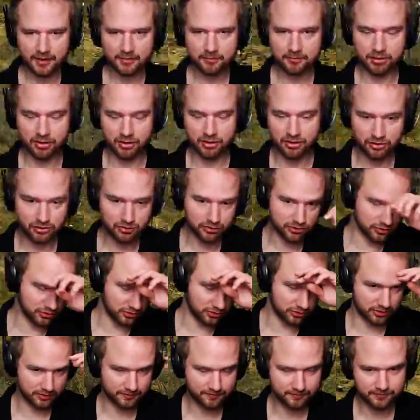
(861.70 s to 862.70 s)

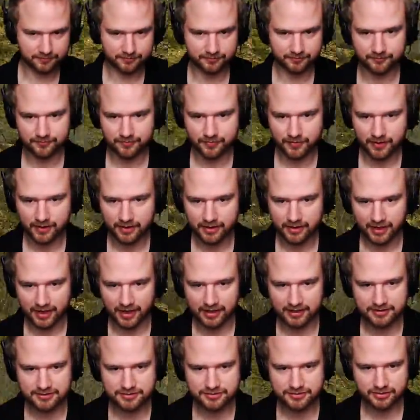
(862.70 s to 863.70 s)
Pooh.
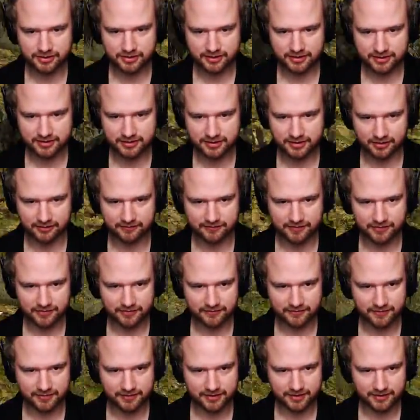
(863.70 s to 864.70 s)
Elintor elite gone.
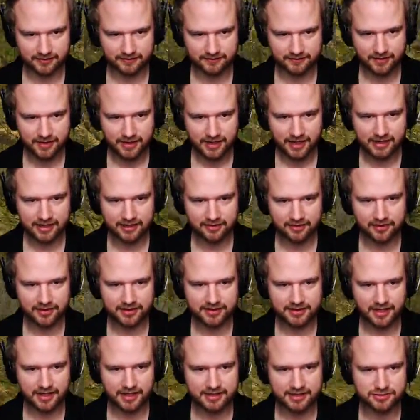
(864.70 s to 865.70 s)
Very, very nice. And I
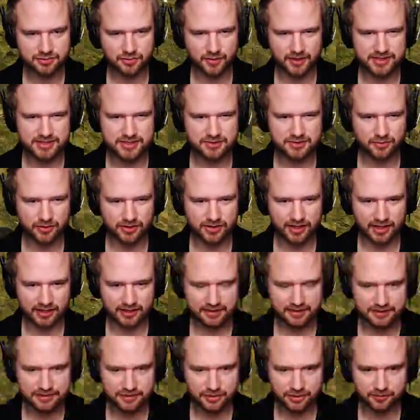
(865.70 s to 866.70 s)
think they had 21
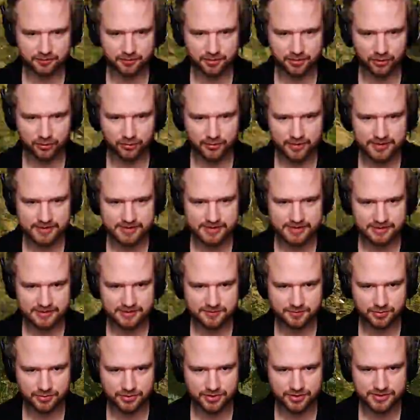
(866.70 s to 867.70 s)
Elintor bowmen
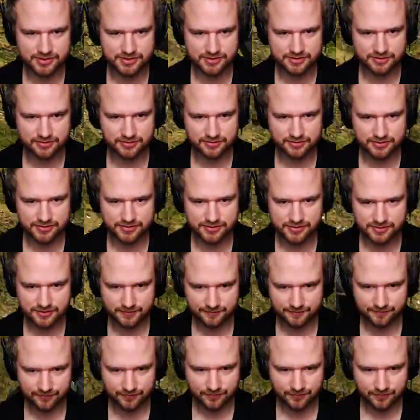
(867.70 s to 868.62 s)
as prisoners.